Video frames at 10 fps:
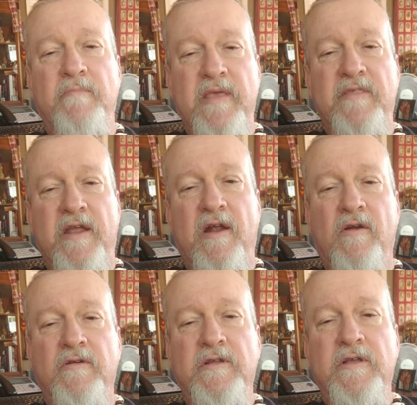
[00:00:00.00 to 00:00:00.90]
to be
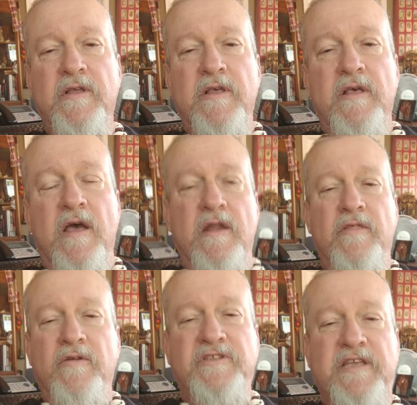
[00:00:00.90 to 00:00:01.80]
there.
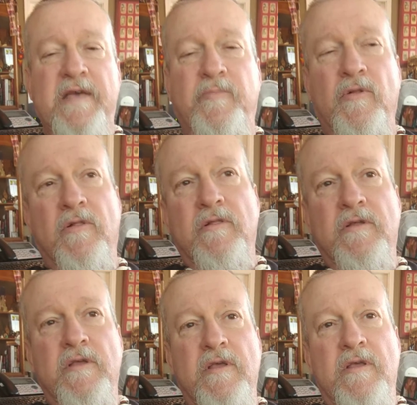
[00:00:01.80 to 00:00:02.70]
Another example